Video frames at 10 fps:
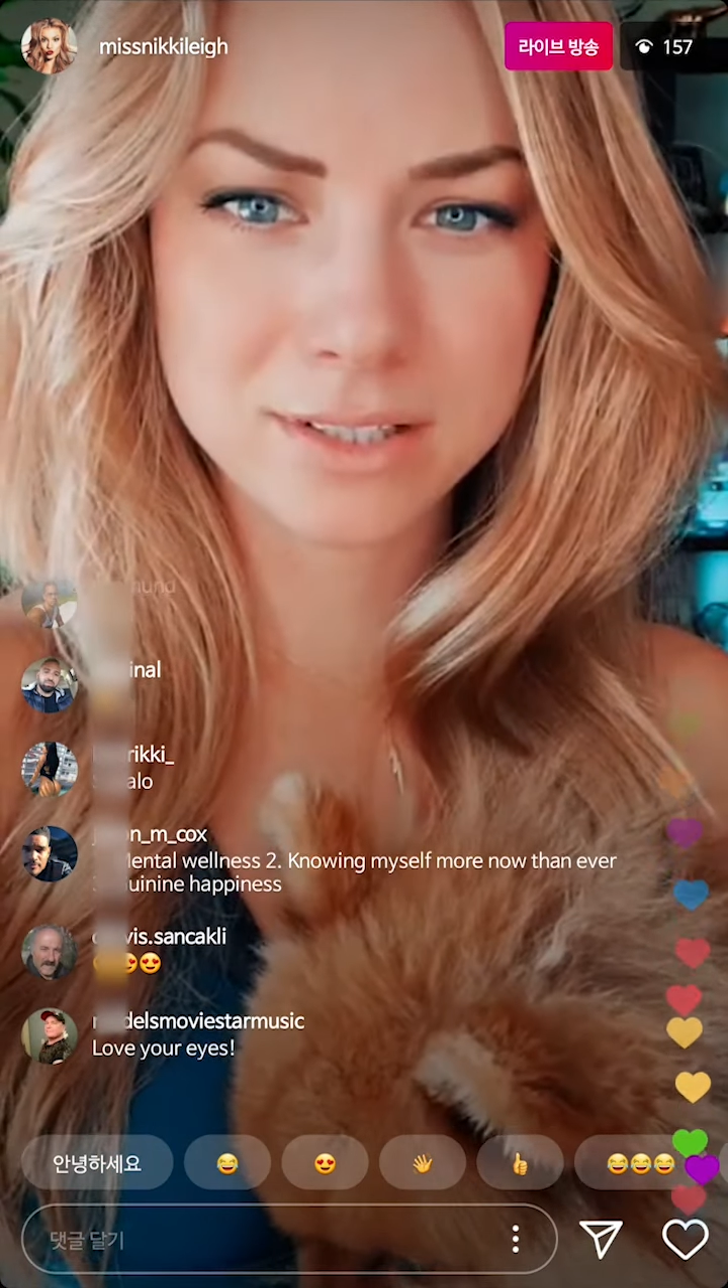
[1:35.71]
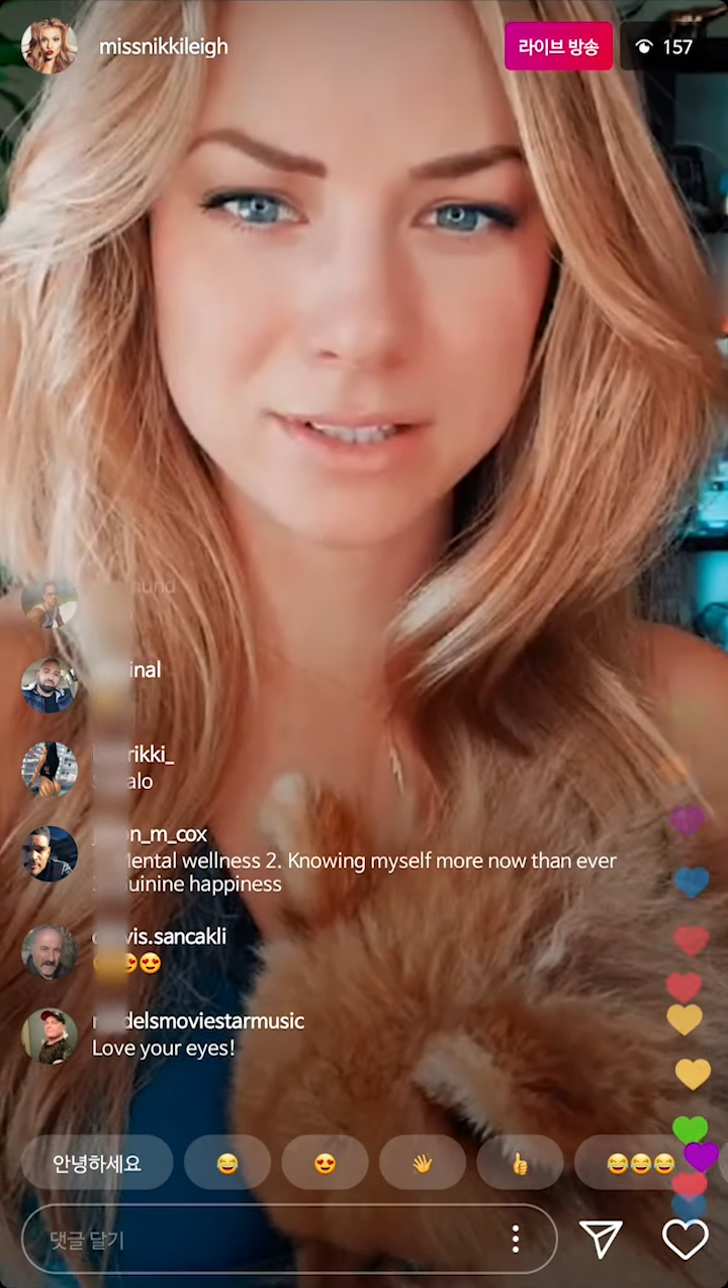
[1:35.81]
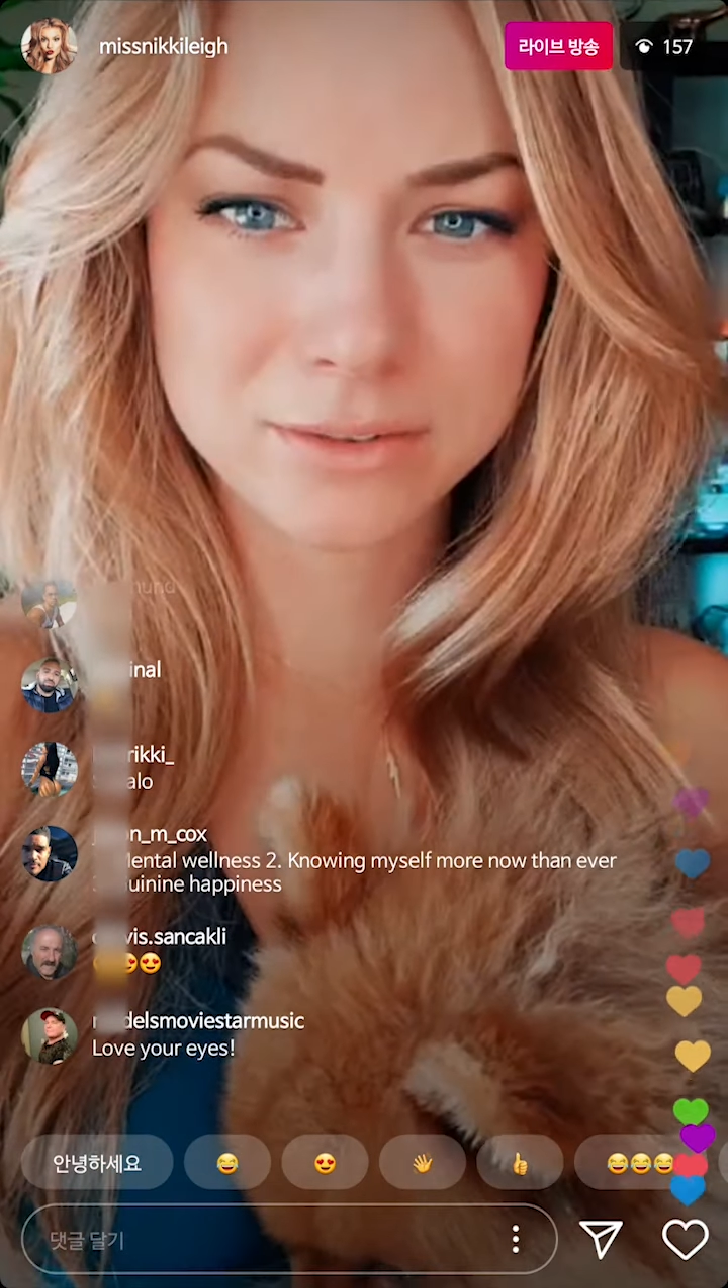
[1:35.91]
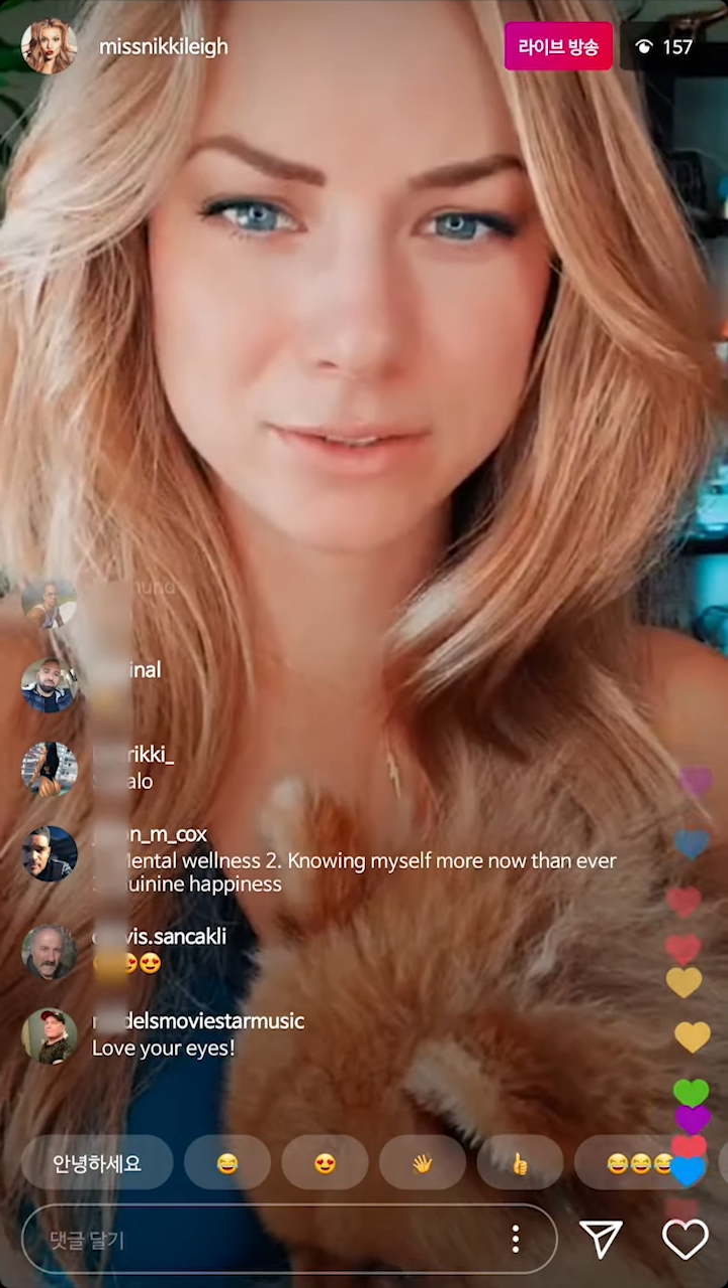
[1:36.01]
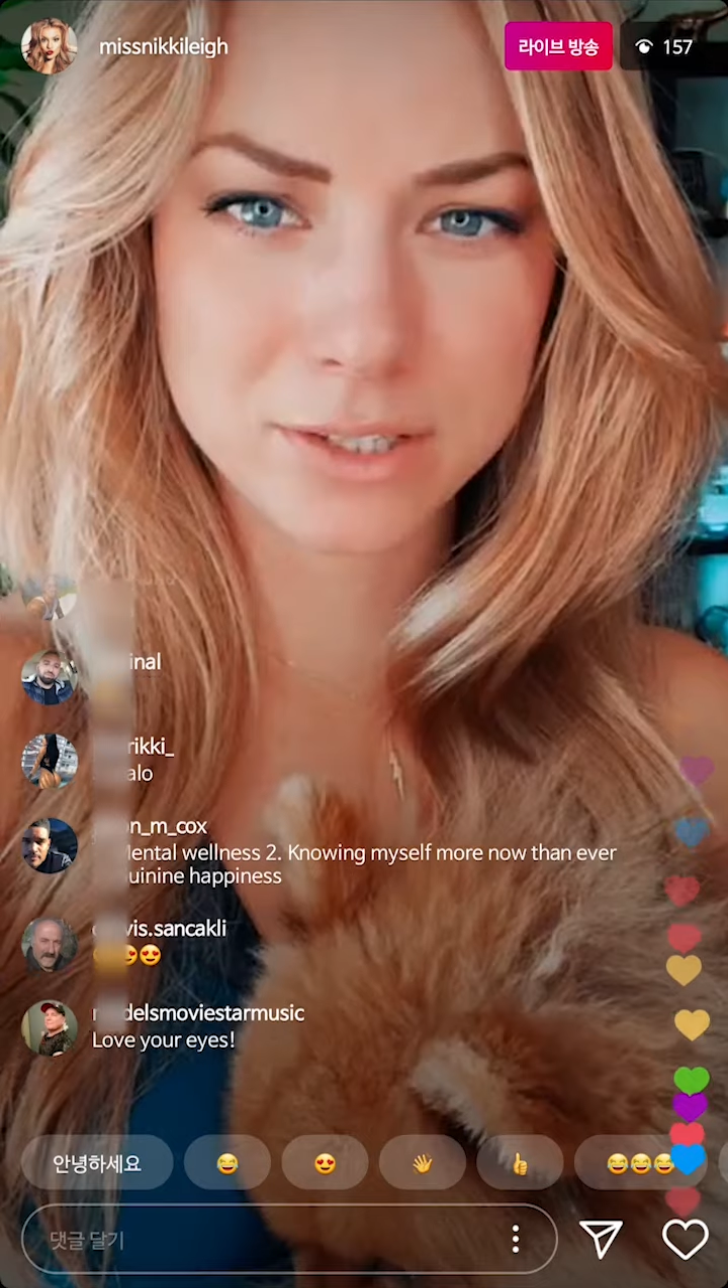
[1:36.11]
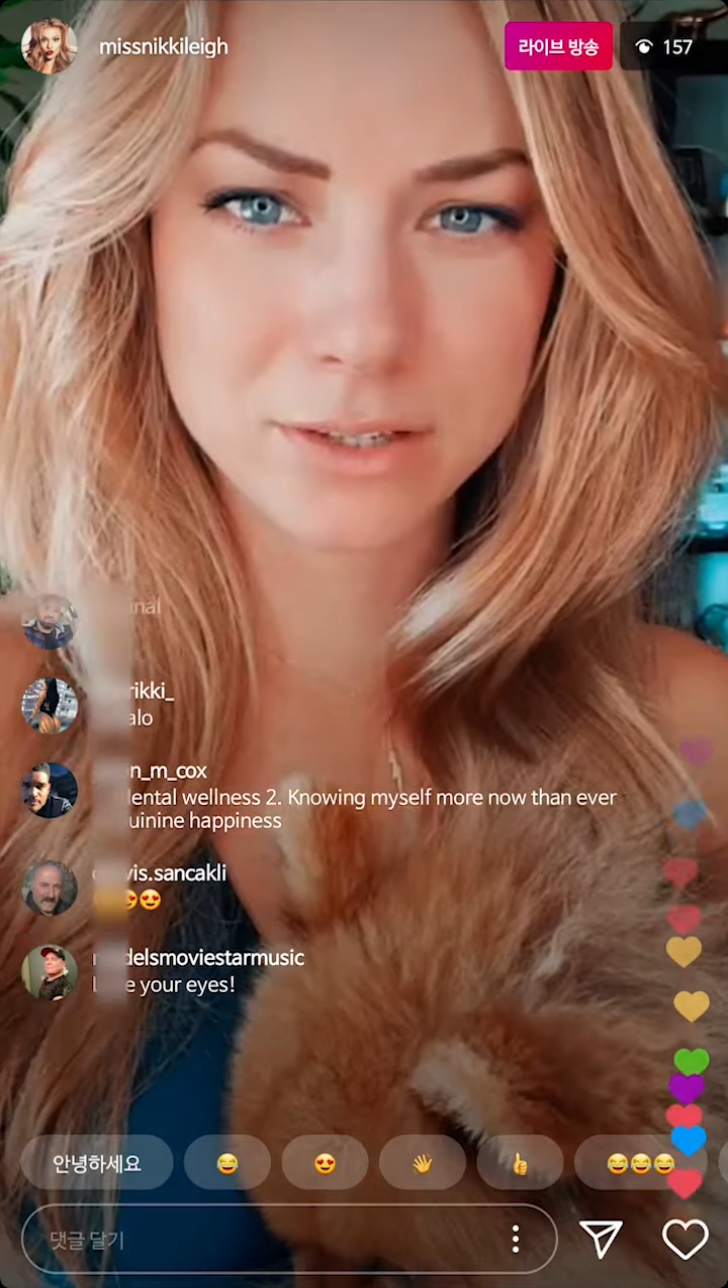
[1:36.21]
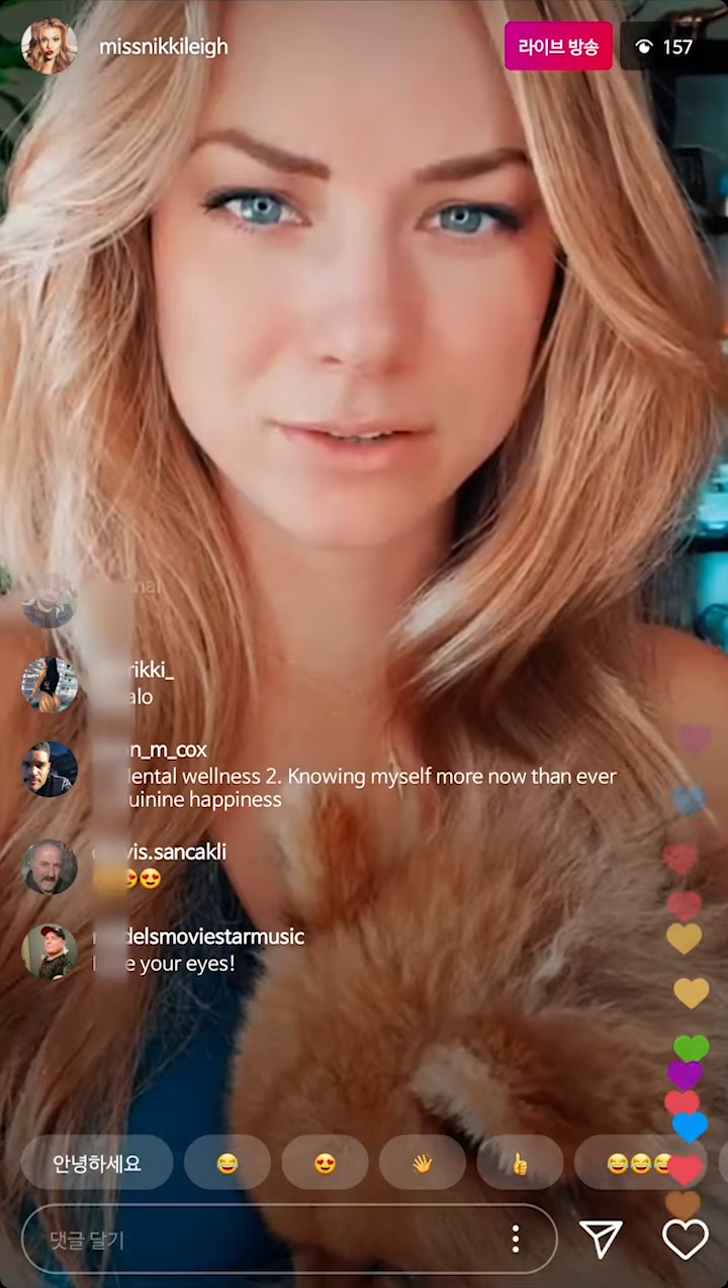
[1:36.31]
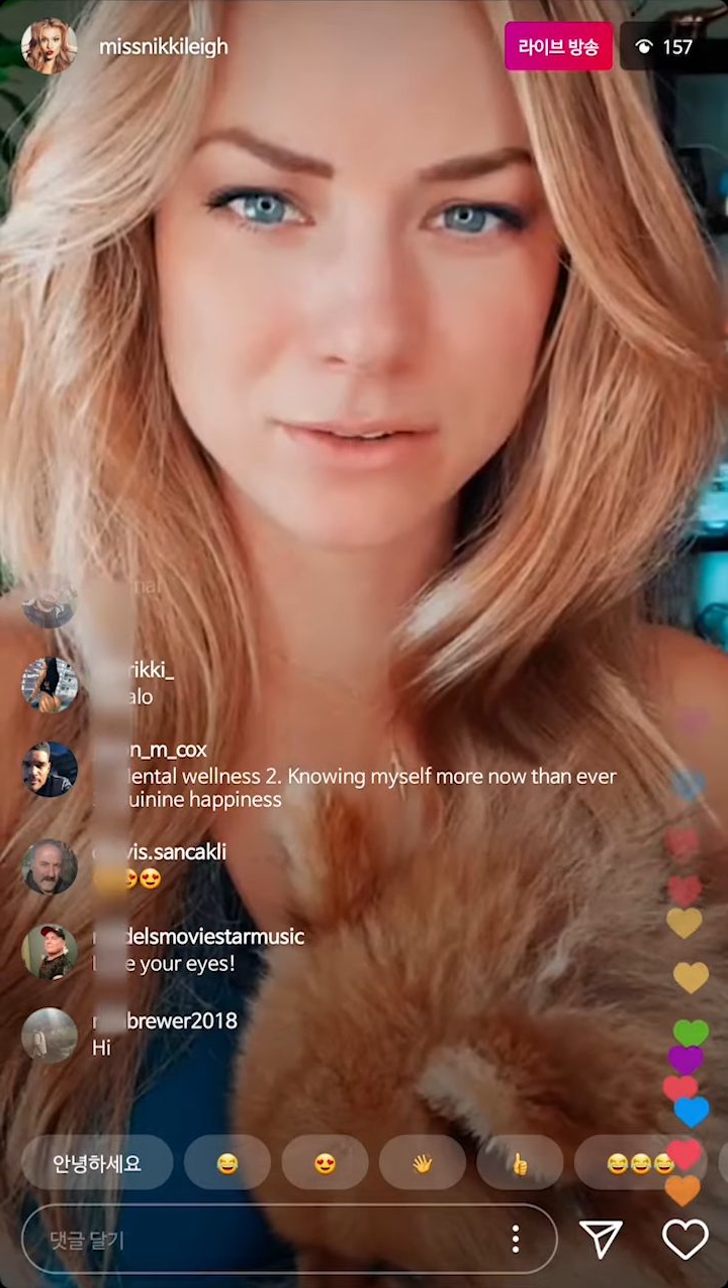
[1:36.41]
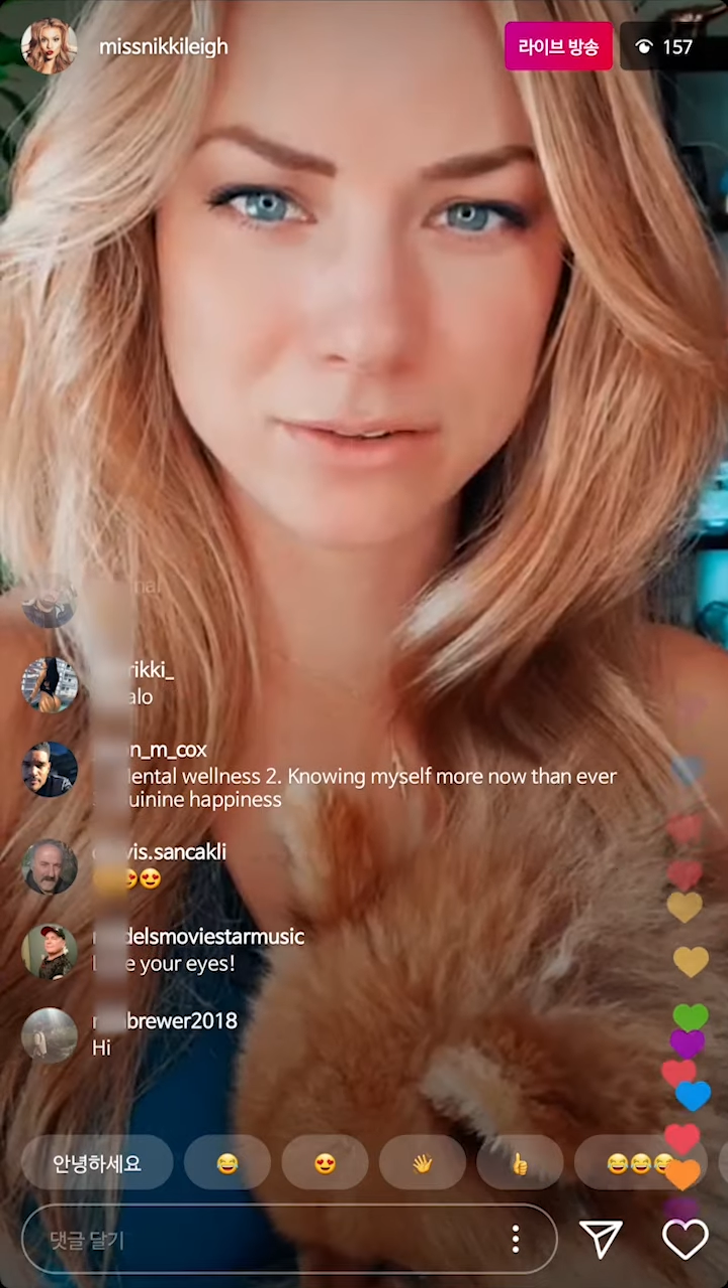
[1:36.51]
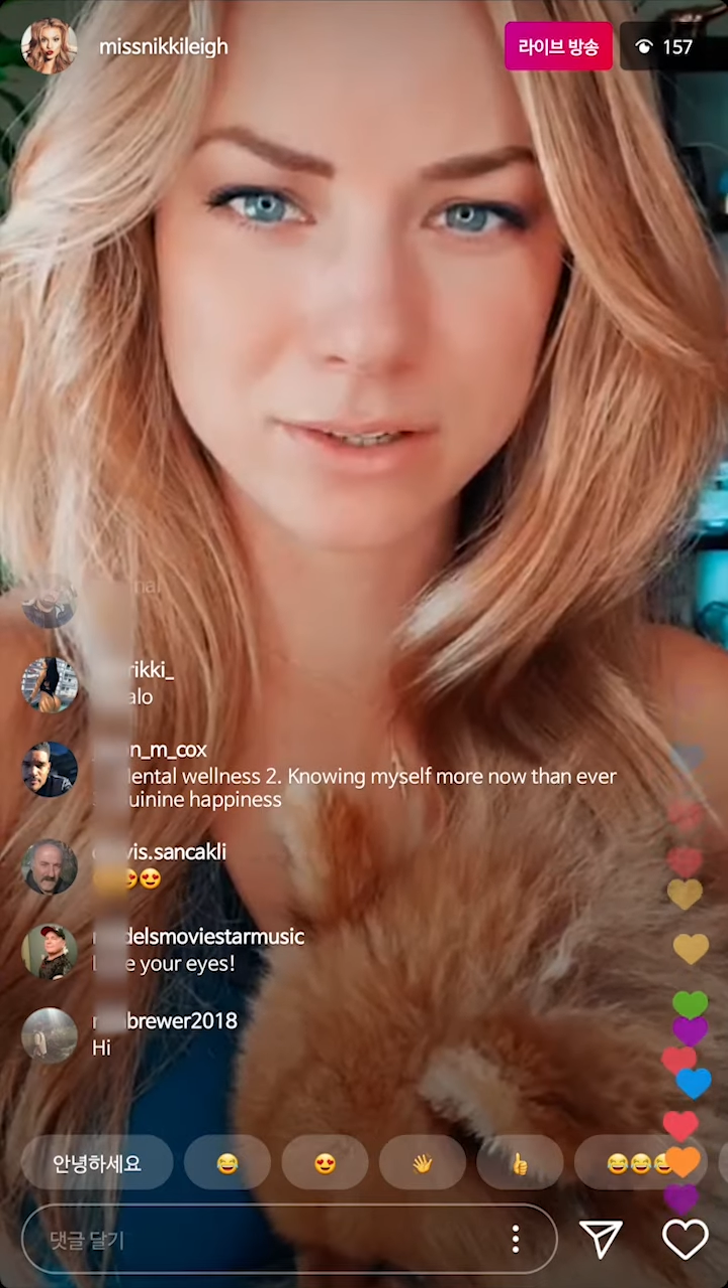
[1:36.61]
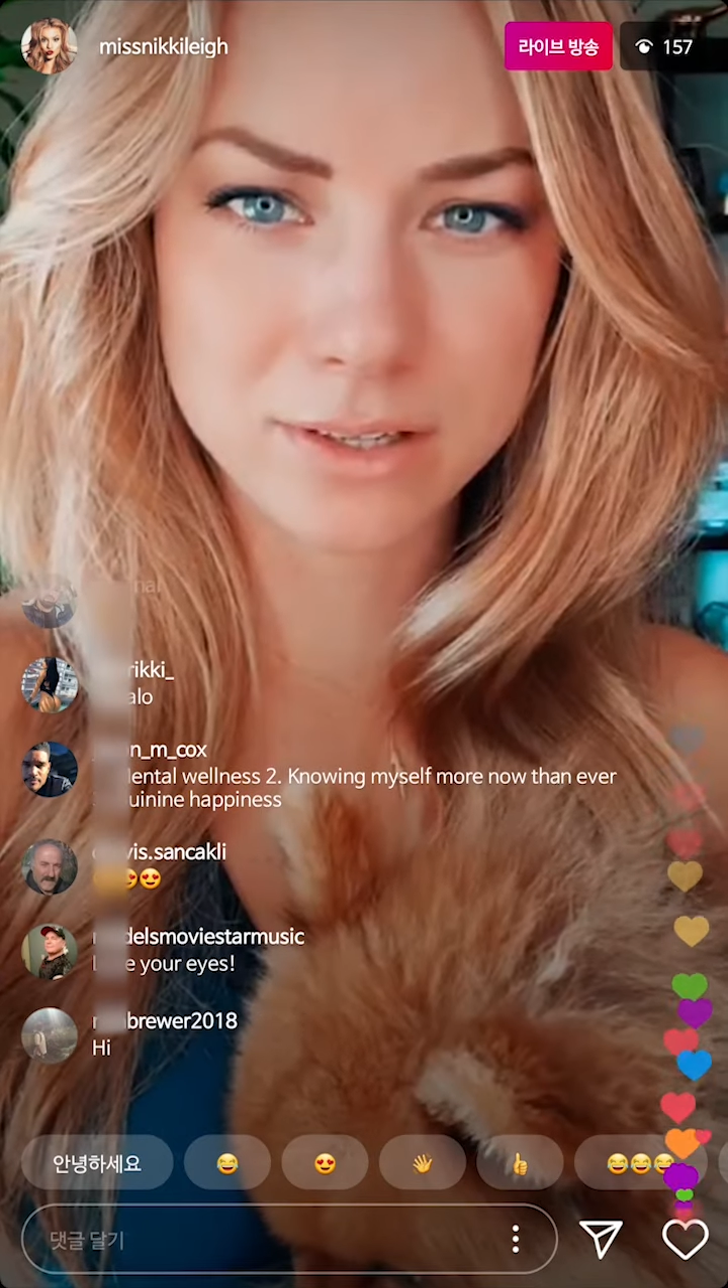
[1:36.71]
This was cute.